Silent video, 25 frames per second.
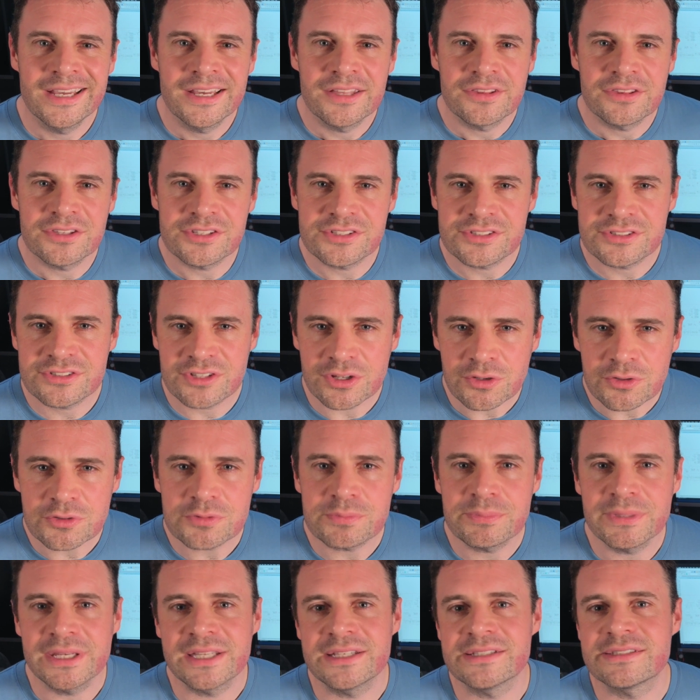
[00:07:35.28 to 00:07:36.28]
The
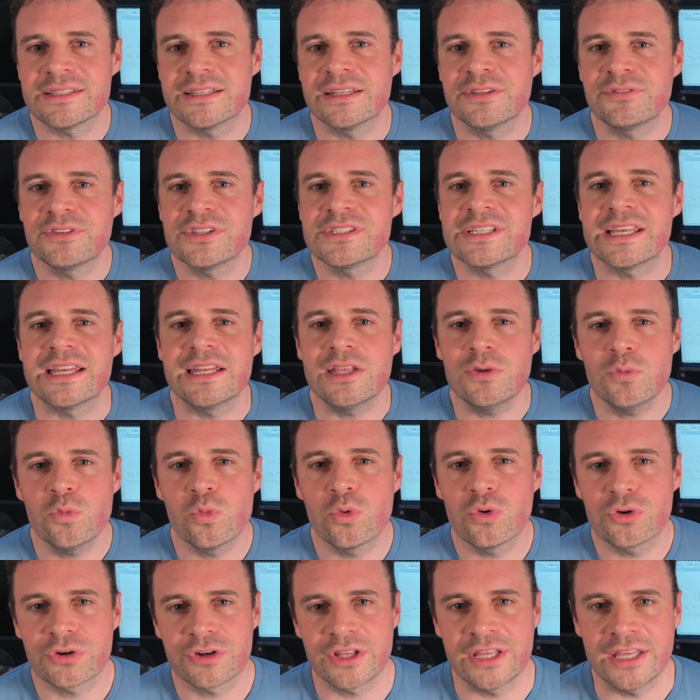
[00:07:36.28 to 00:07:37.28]
salt means that if there's any
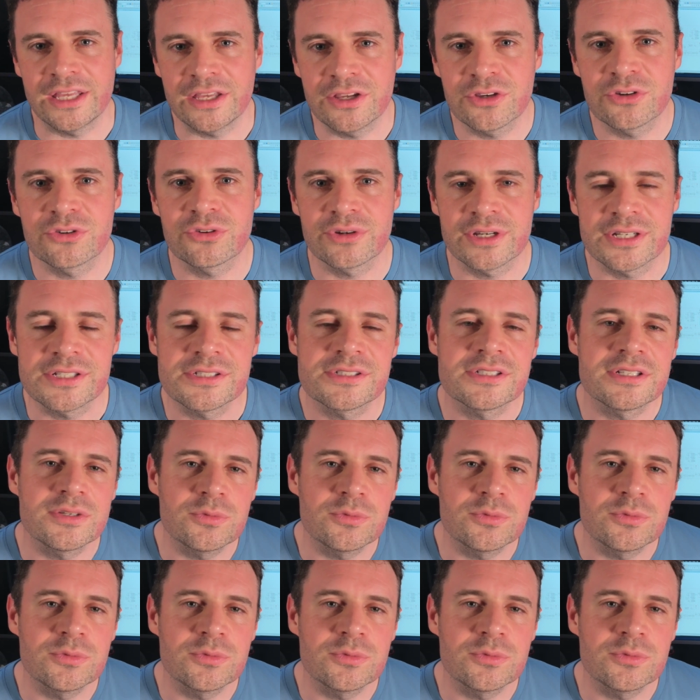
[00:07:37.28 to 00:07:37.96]
water ingress,